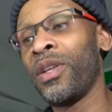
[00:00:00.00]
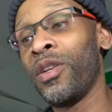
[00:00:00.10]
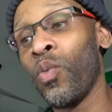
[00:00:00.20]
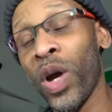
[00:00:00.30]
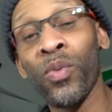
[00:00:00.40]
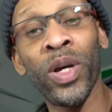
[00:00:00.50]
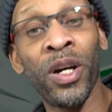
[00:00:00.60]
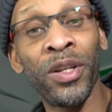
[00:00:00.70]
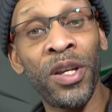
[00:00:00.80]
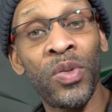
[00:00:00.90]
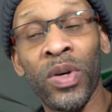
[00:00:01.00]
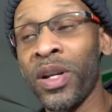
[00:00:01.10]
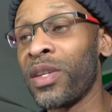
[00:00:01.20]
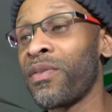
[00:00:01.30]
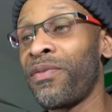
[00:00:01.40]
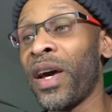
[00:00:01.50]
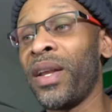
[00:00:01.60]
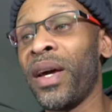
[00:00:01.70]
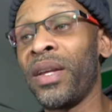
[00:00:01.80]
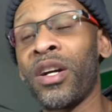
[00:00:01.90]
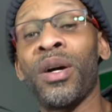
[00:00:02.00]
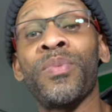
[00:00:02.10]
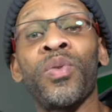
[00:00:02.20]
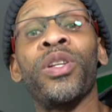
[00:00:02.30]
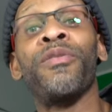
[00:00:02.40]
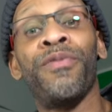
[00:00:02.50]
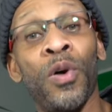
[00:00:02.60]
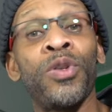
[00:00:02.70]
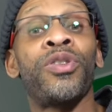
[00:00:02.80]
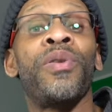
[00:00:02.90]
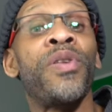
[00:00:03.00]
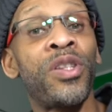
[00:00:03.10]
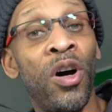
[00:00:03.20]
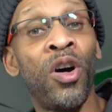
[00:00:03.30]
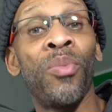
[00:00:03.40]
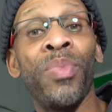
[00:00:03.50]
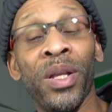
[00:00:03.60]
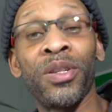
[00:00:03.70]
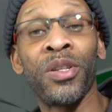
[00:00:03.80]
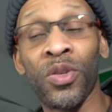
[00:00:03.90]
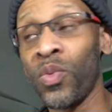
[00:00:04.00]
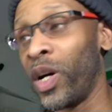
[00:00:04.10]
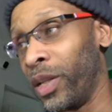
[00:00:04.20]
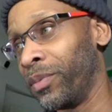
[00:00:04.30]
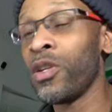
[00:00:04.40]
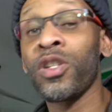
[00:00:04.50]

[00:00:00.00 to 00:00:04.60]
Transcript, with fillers: The win-win on this one is the fact that it comes with the phone service all built into one.